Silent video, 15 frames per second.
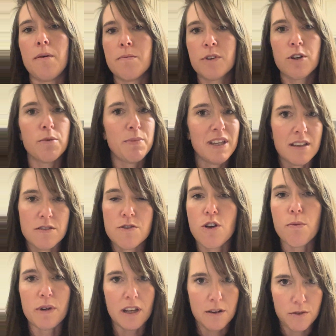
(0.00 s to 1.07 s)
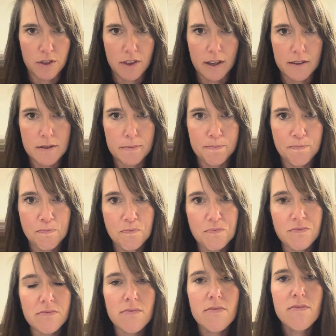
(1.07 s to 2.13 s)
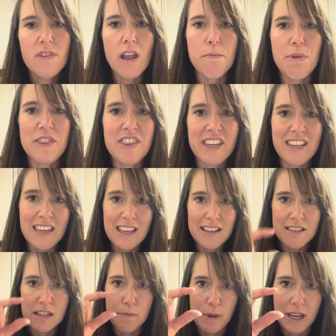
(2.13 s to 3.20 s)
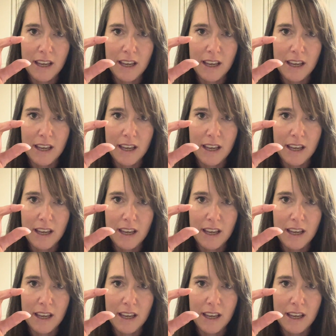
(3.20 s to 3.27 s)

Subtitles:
could be so many different things. But the key is to